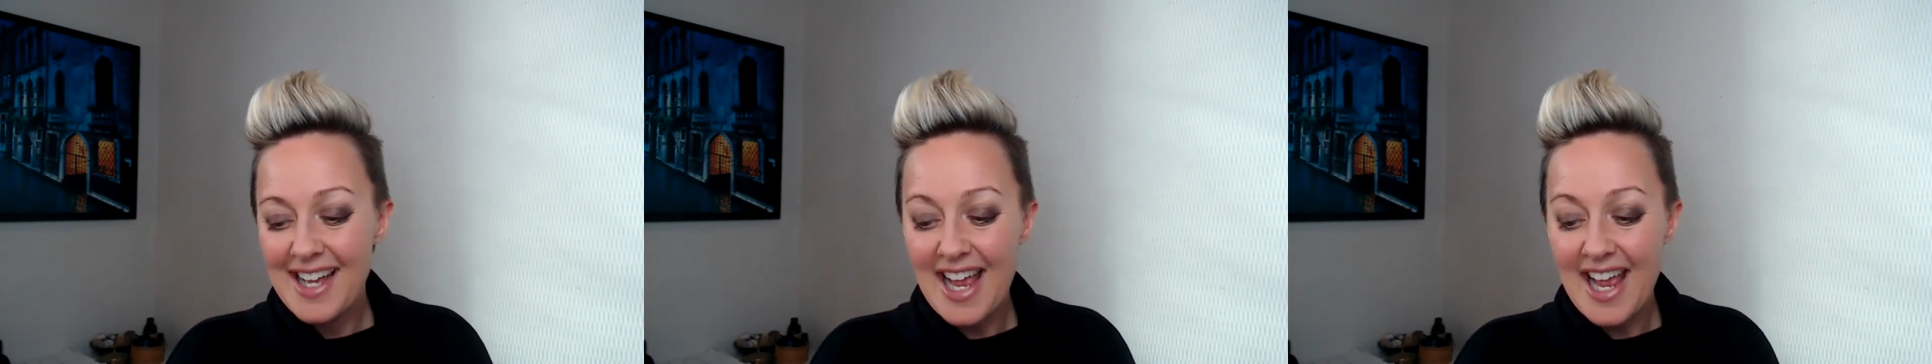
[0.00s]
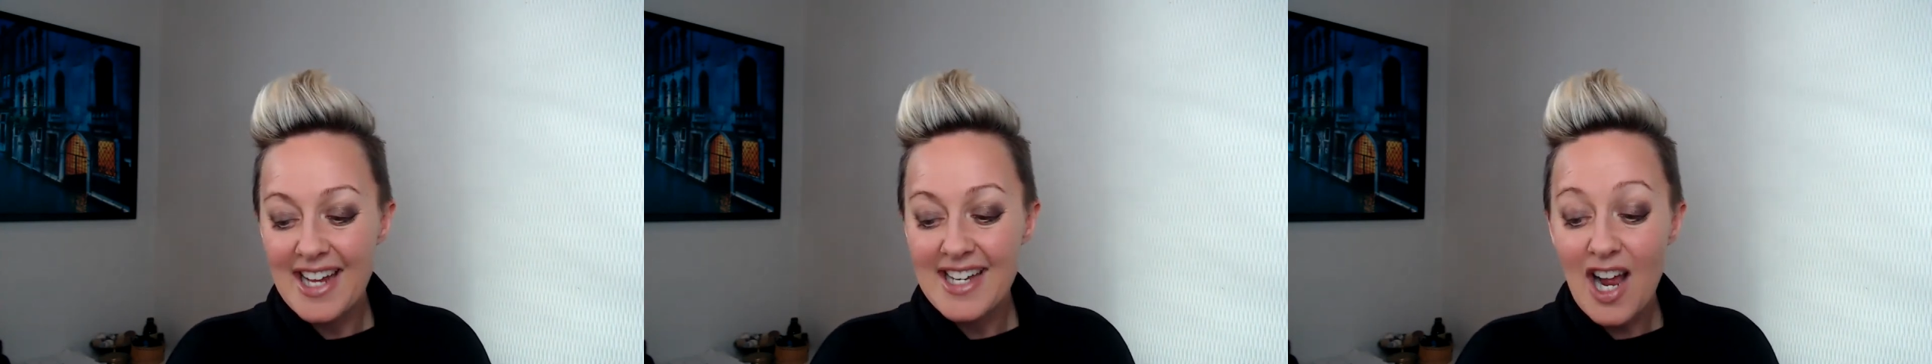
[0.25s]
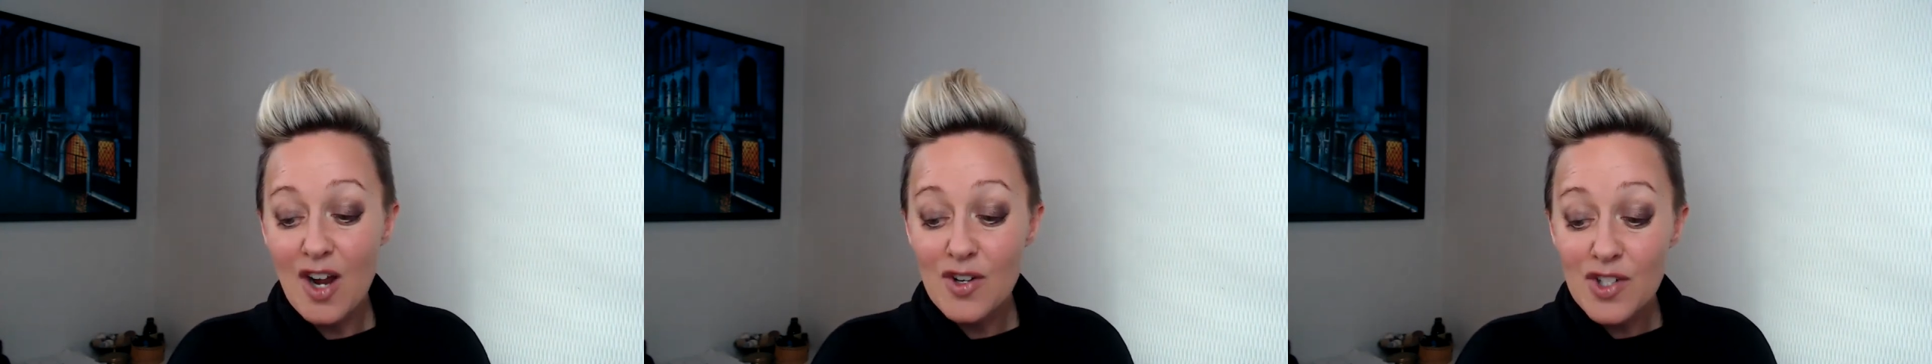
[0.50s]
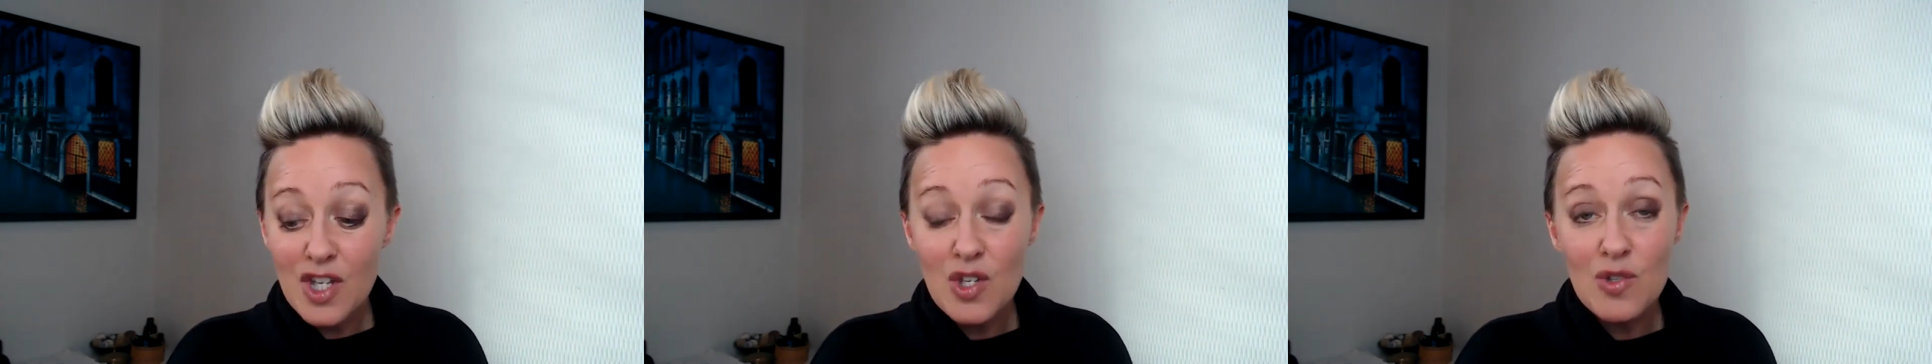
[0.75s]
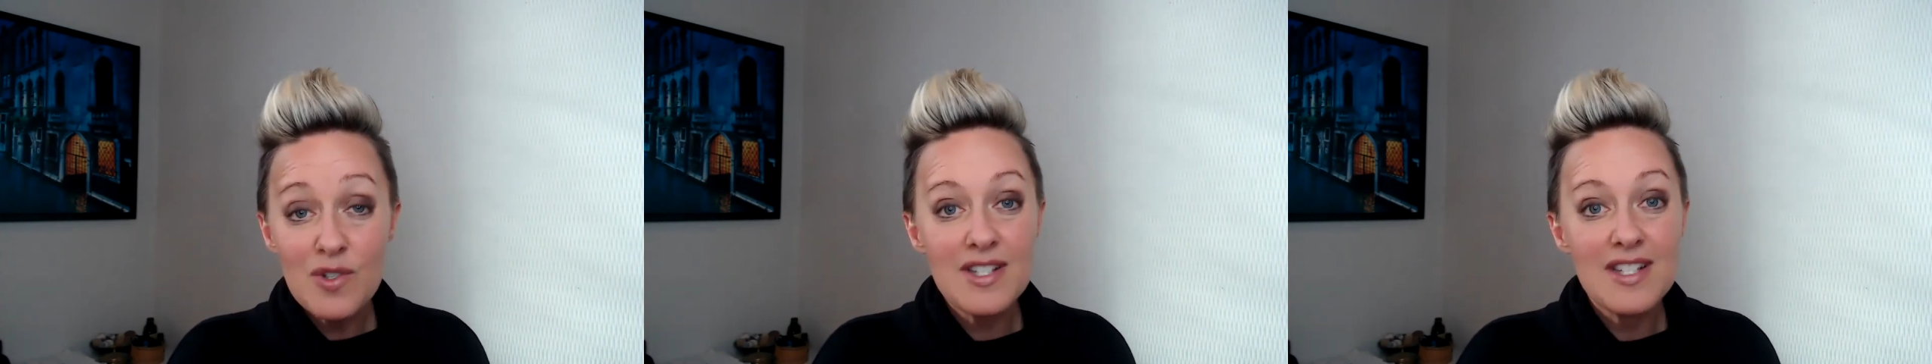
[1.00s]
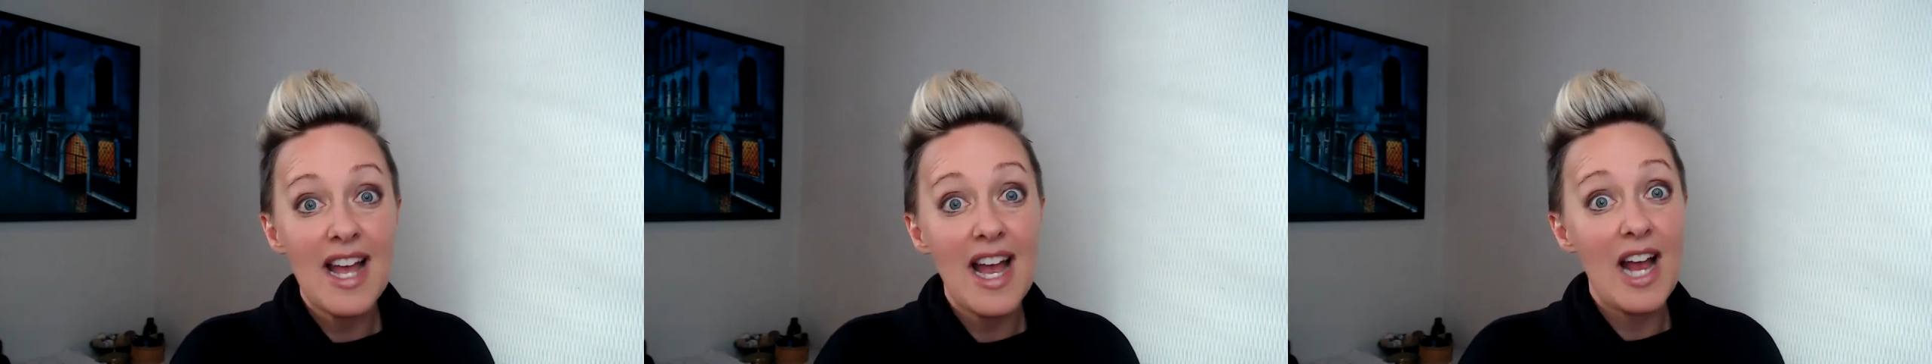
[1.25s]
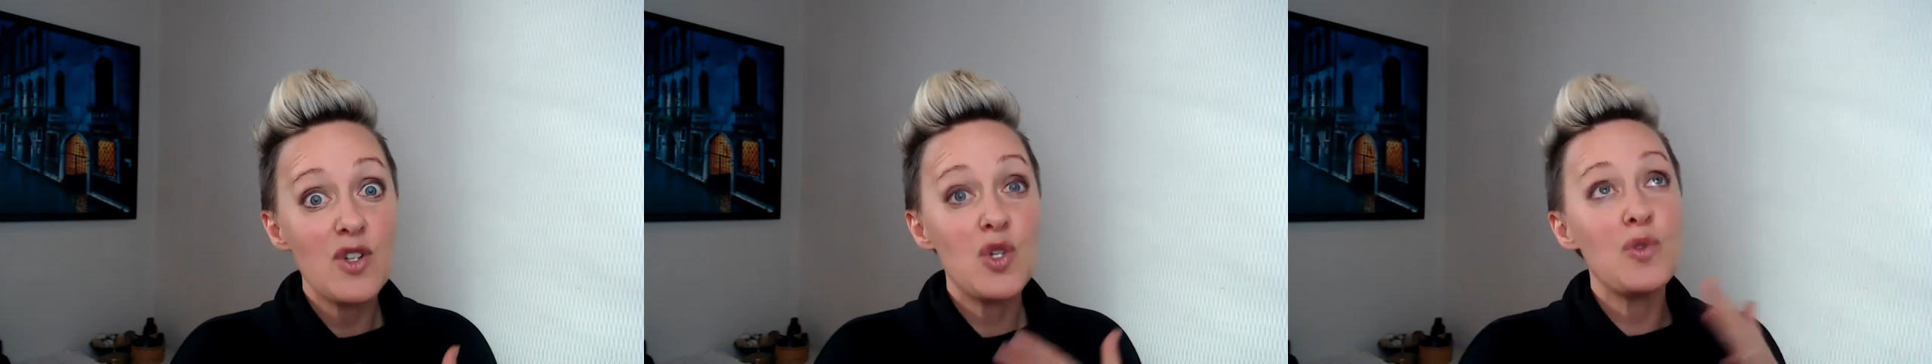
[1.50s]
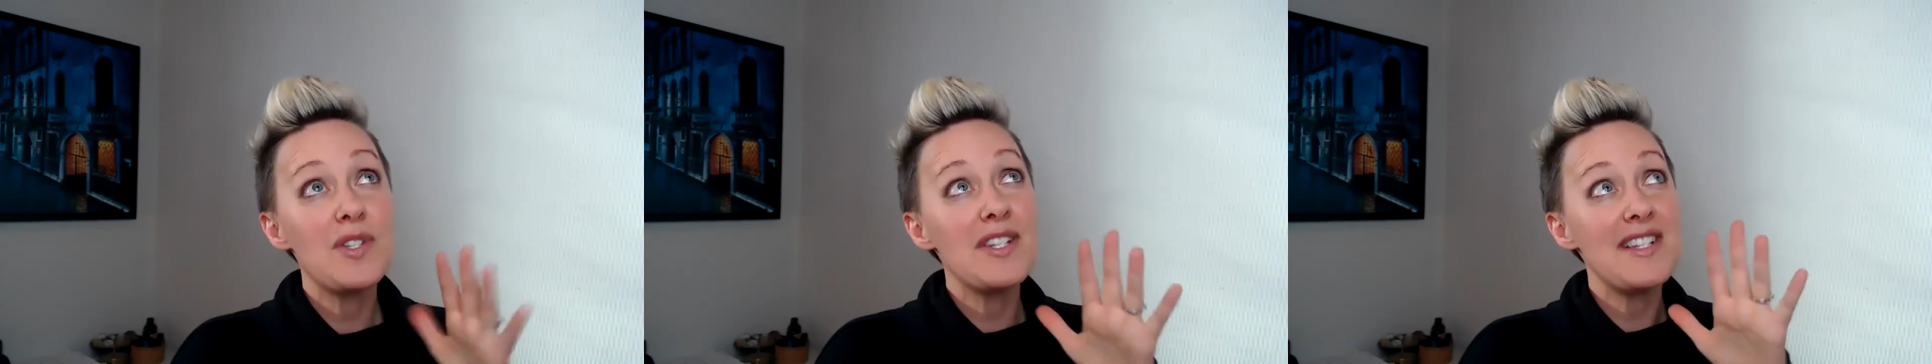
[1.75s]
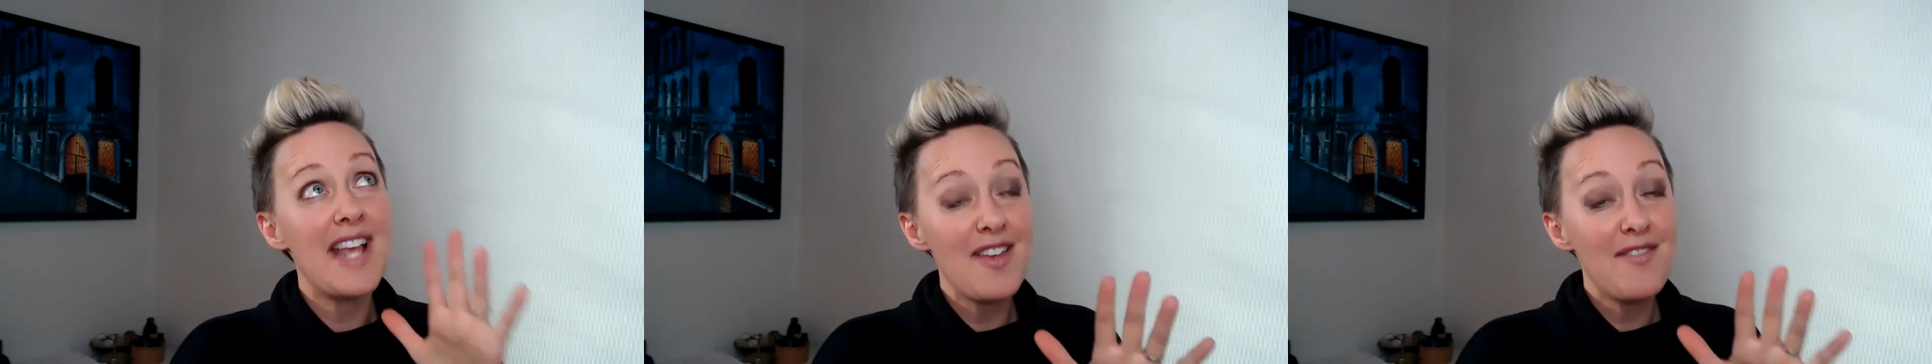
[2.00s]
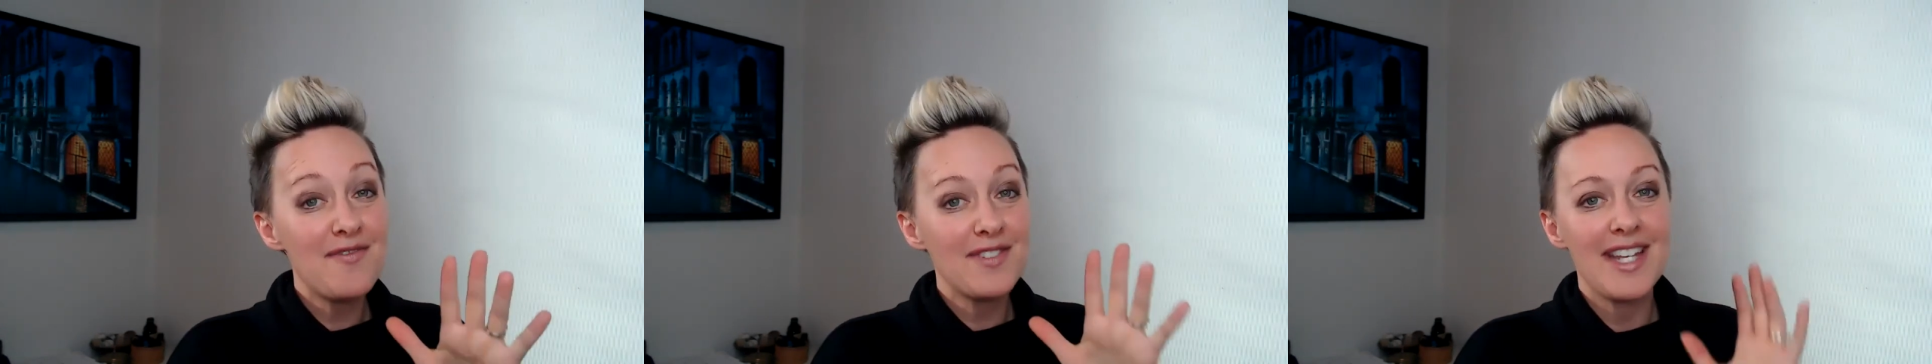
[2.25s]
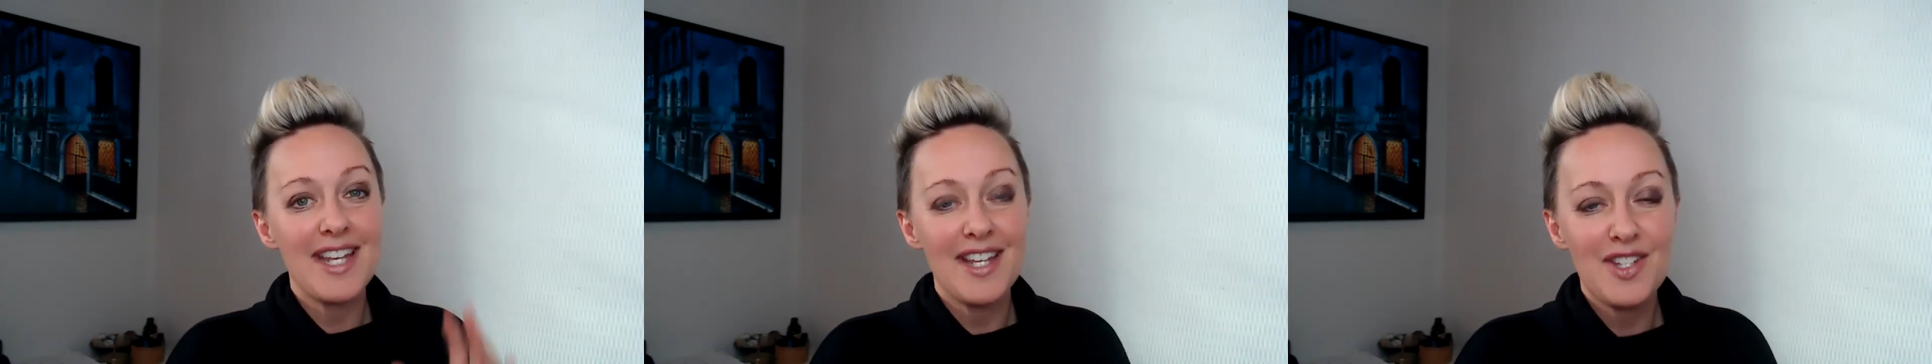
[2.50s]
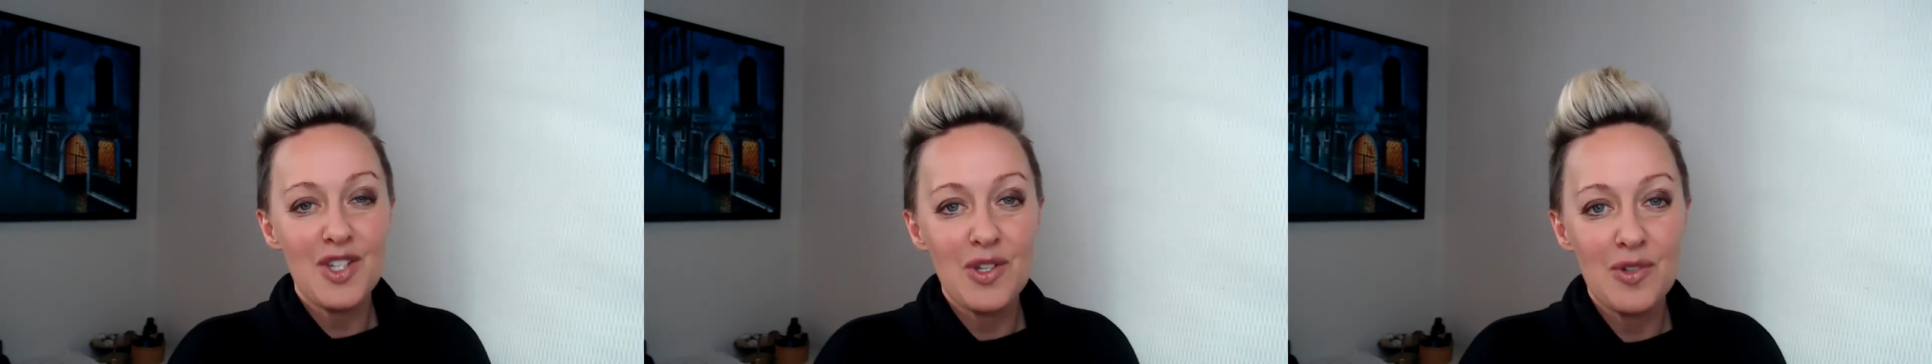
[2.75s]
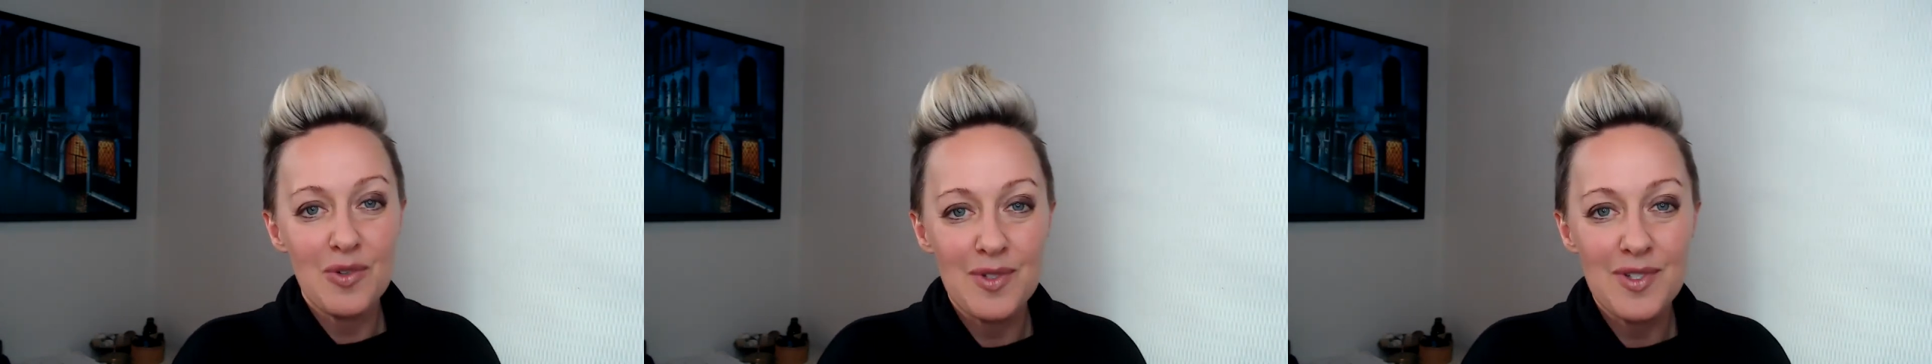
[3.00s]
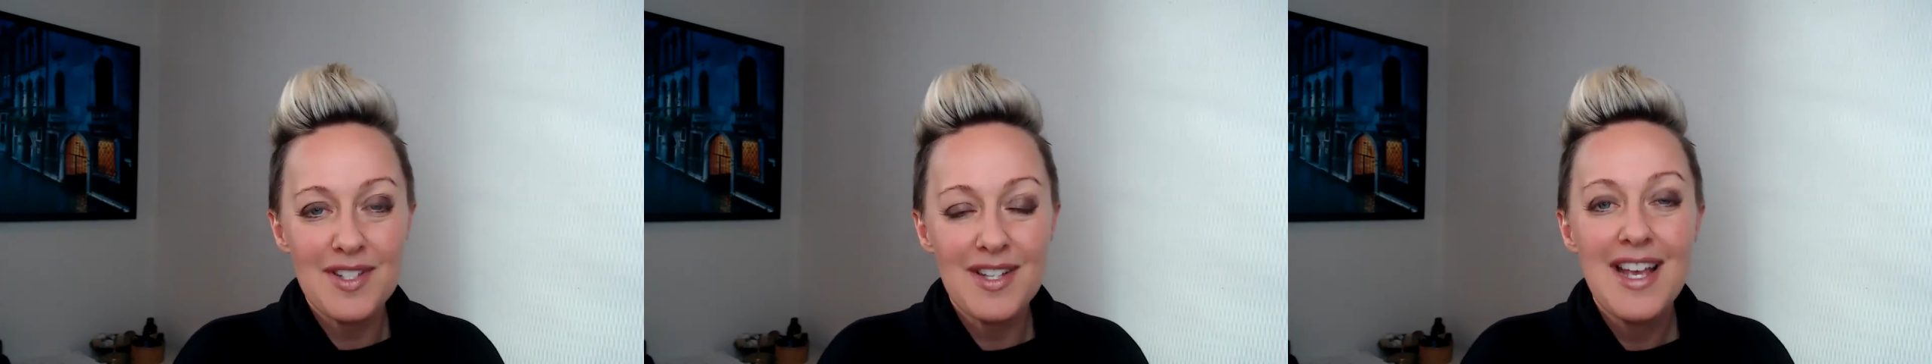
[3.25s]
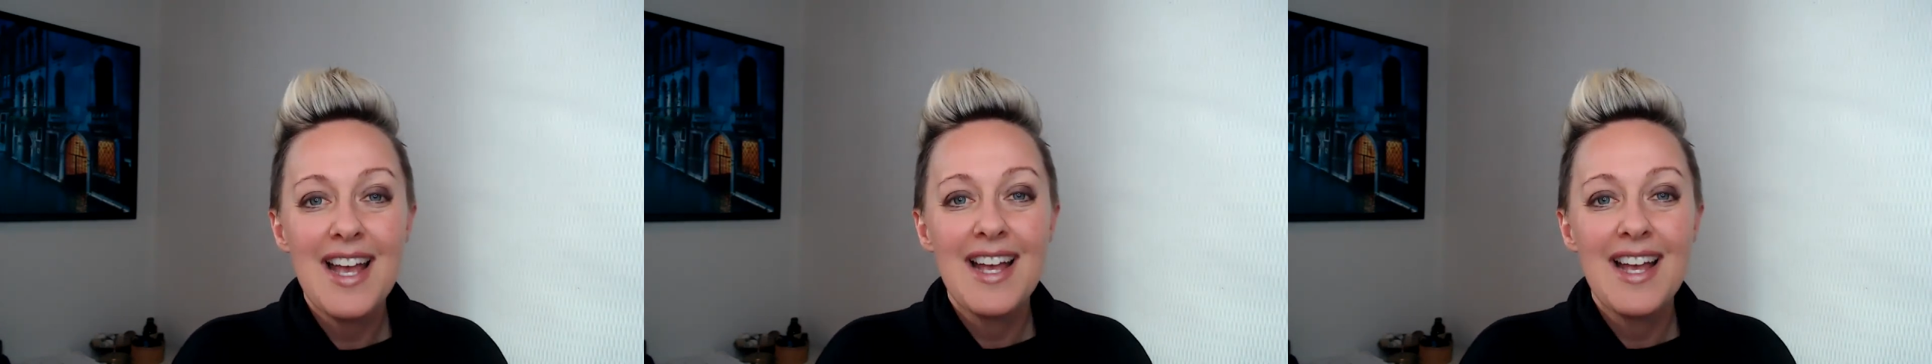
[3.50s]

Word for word: and how to use how to safely use